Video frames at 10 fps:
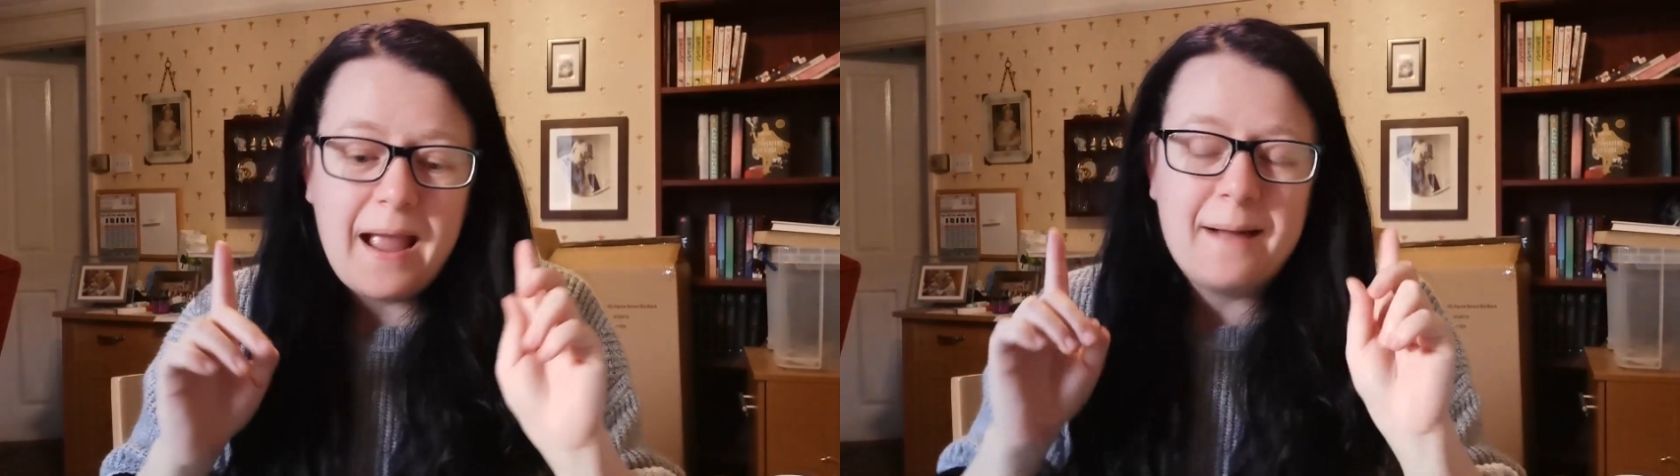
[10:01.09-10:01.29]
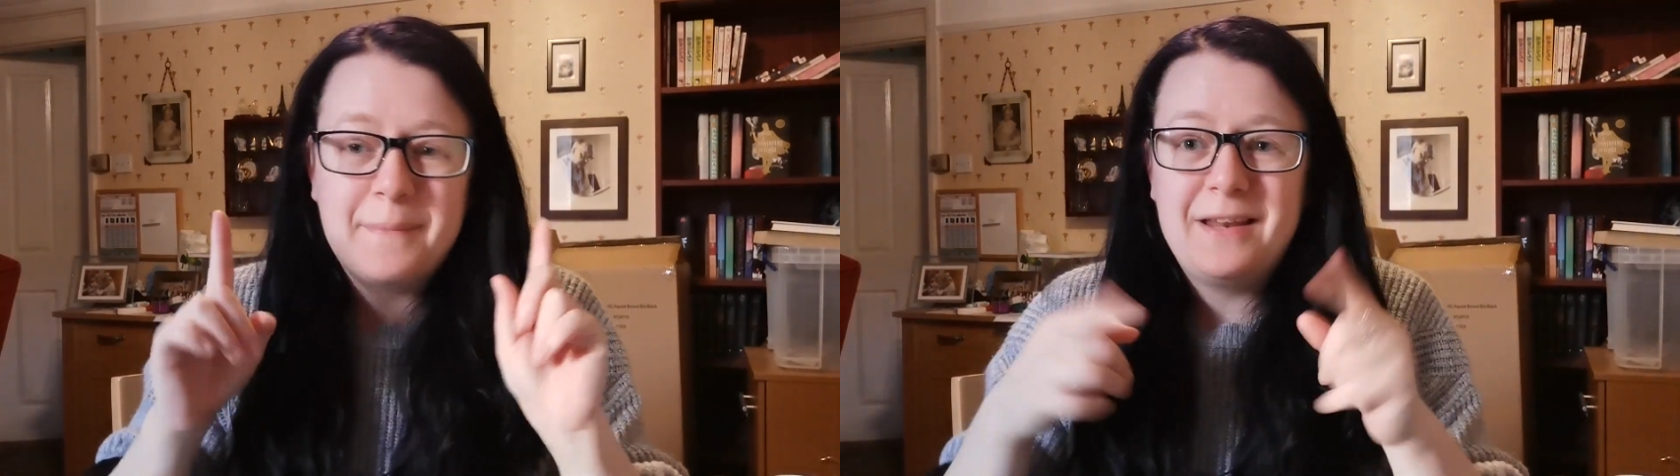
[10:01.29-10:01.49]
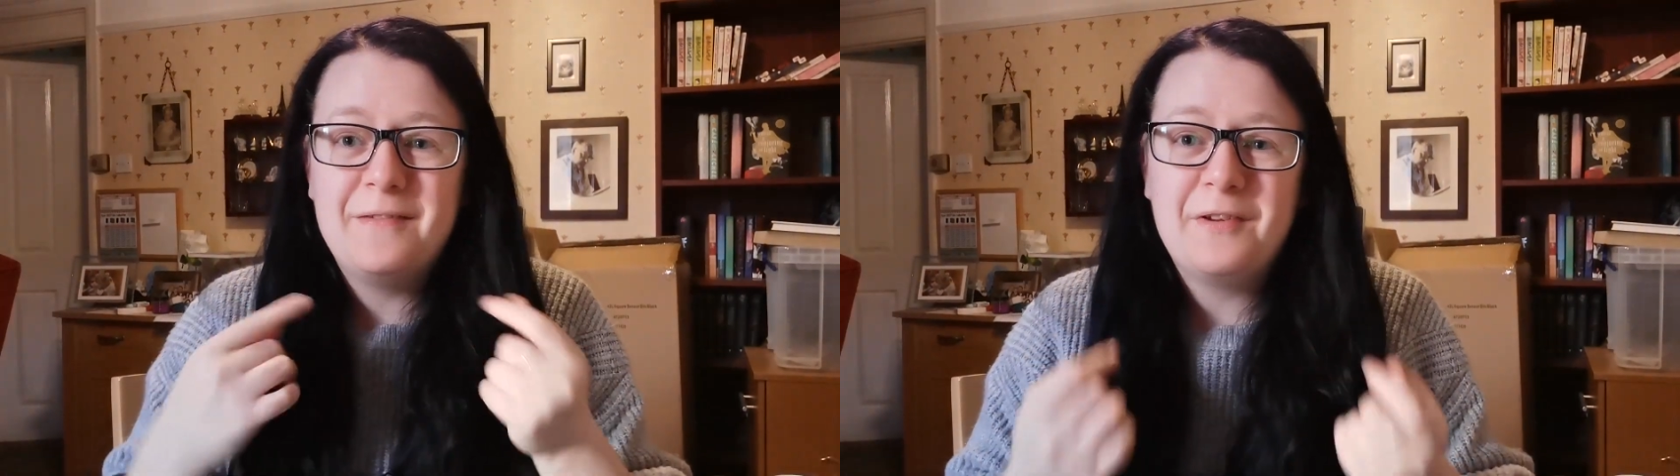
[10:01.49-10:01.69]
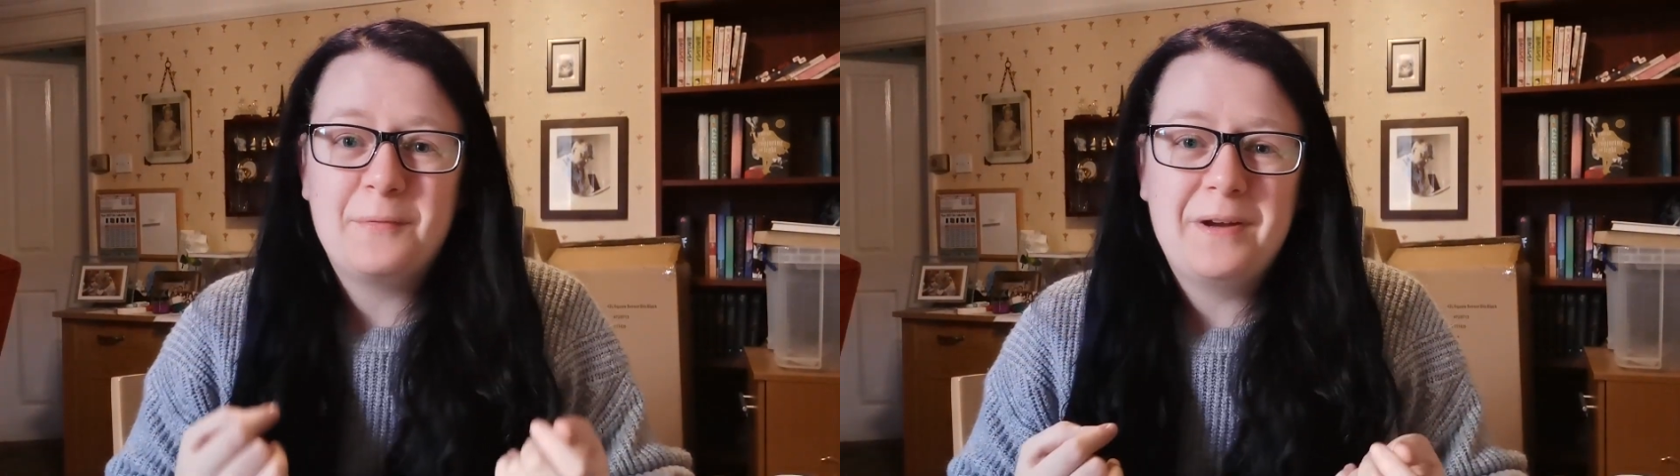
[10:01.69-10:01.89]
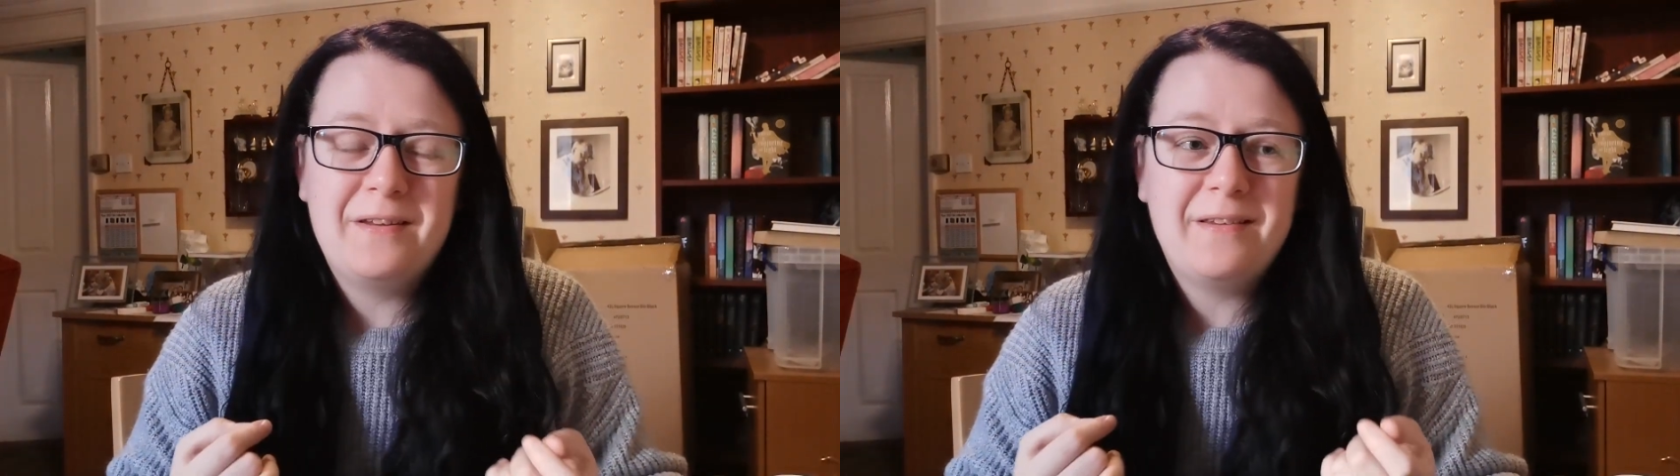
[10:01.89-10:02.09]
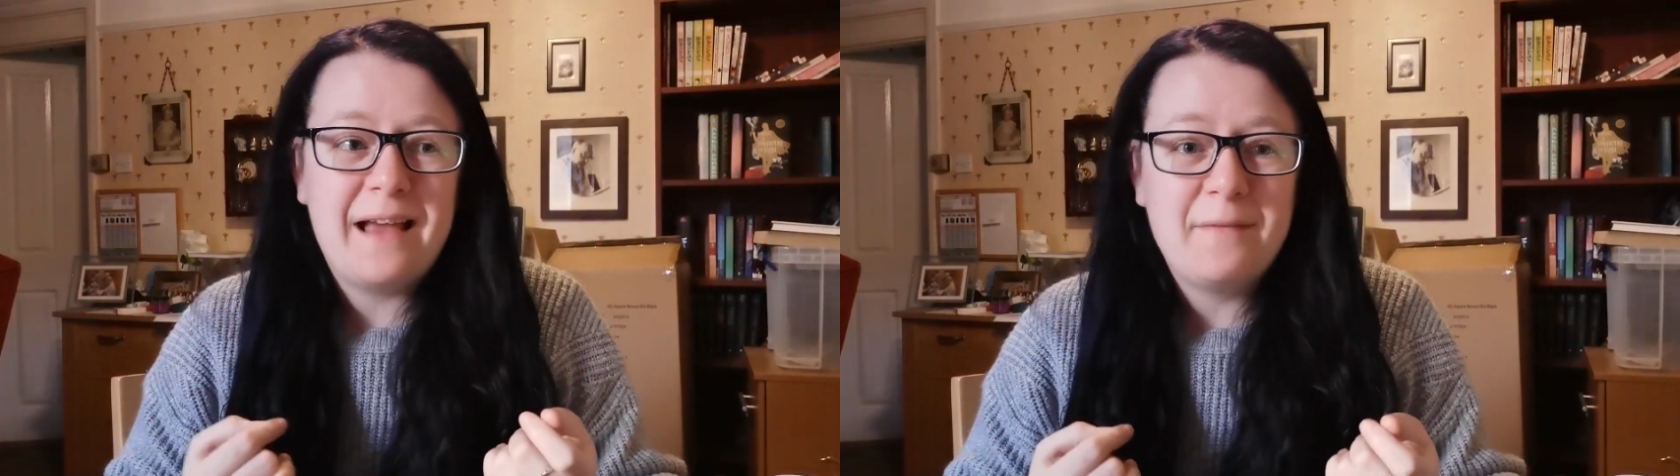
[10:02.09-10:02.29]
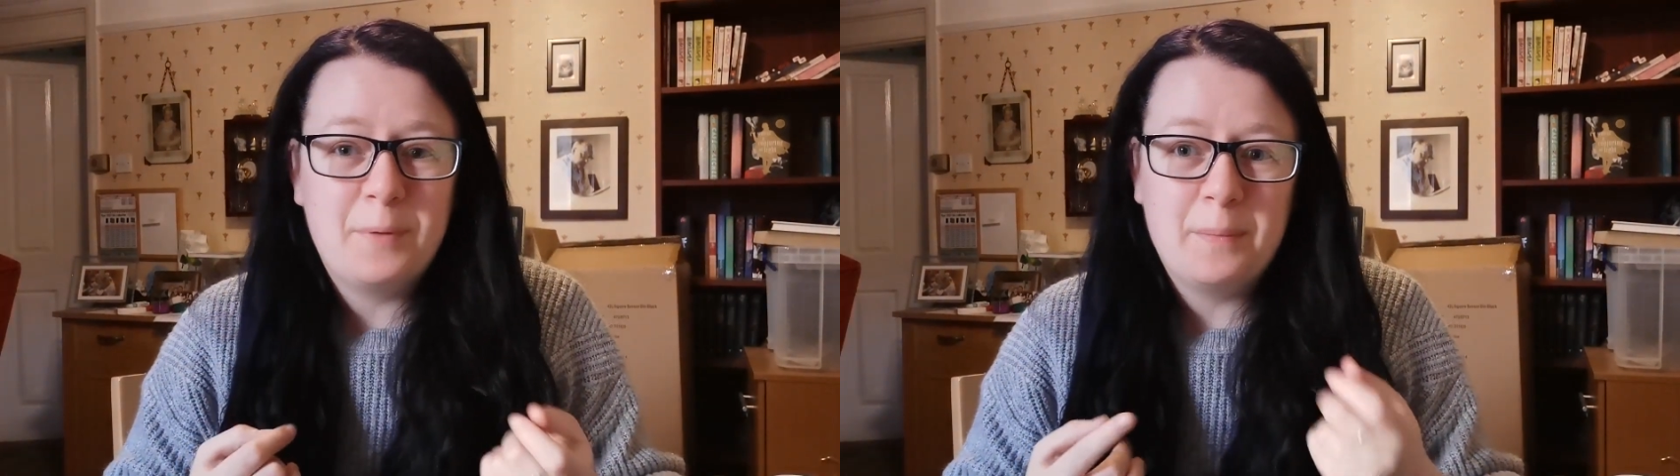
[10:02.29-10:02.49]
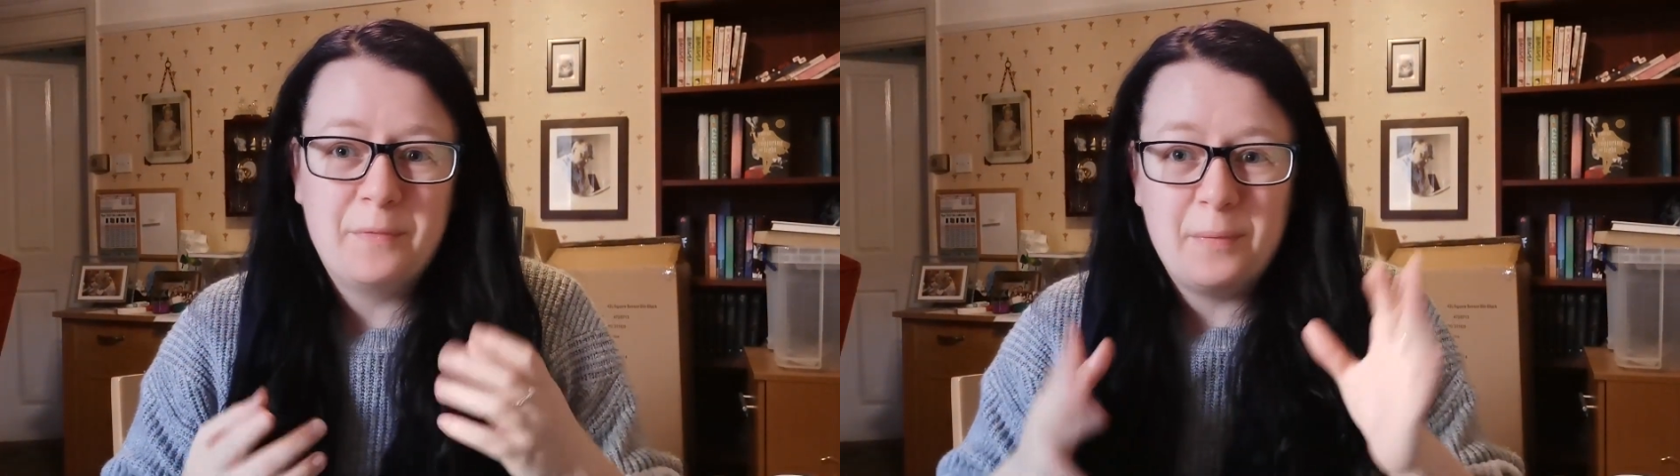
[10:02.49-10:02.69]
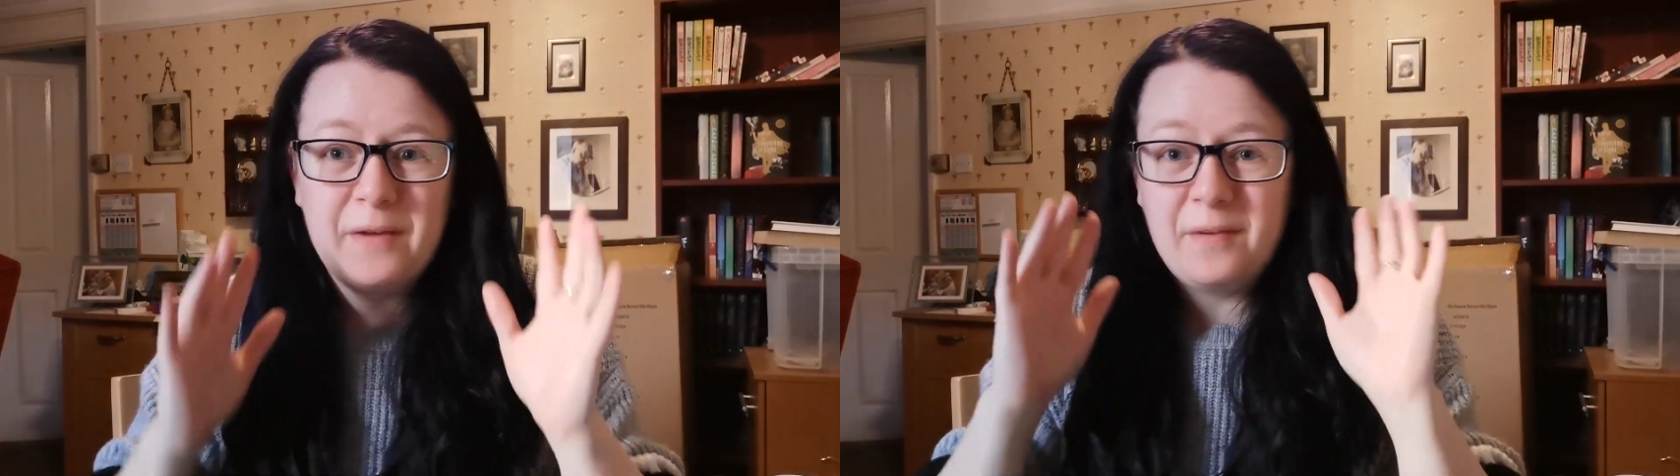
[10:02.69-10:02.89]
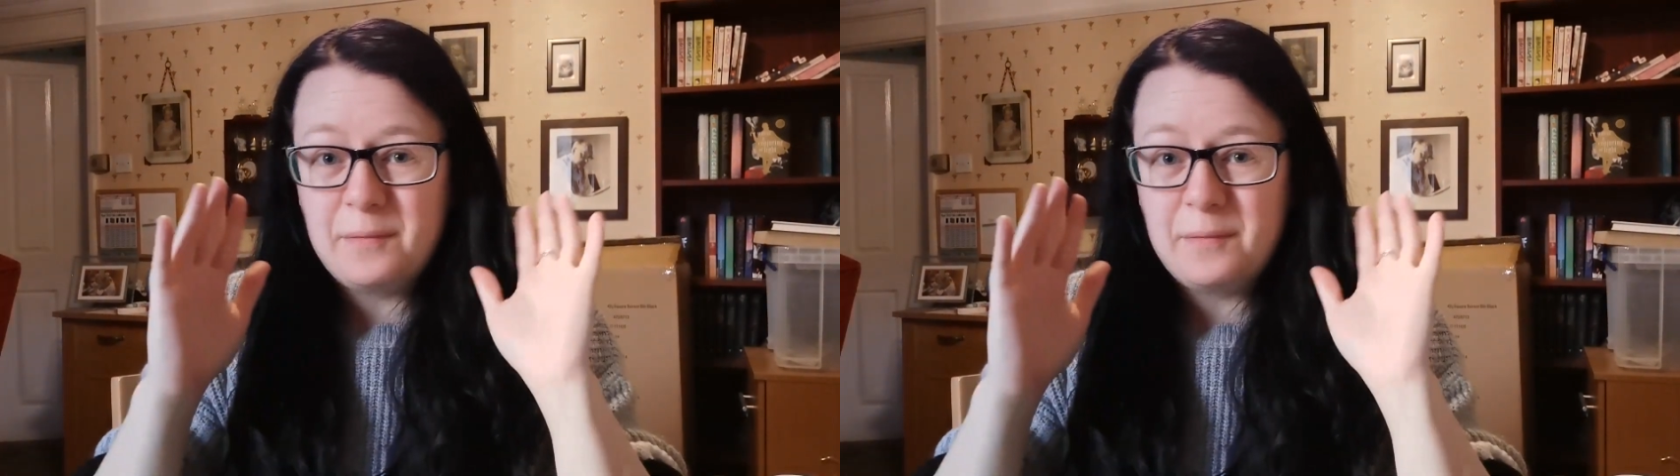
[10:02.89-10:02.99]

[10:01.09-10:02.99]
and many of us readers have problems where